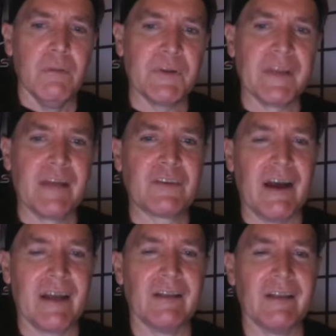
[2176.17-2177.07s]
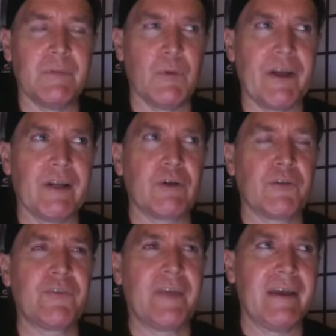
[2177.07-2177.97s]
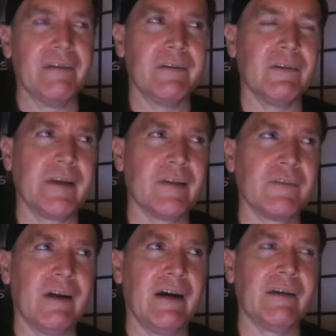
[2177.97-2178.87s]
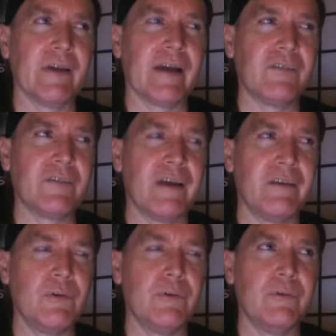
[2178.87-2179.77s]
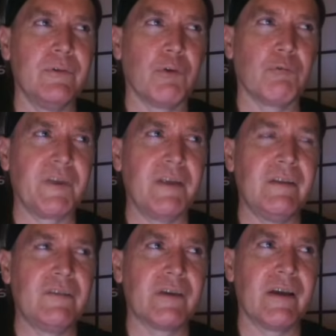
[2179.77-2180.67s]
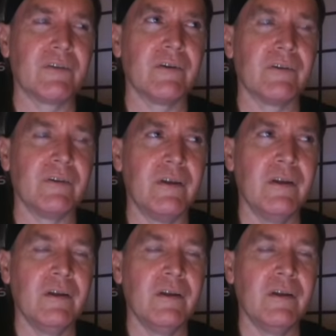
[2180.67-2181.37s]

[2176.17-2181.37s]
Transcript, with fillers: But that's kind of the way to understand it. Like it's not like I said, you you'll read these kinds of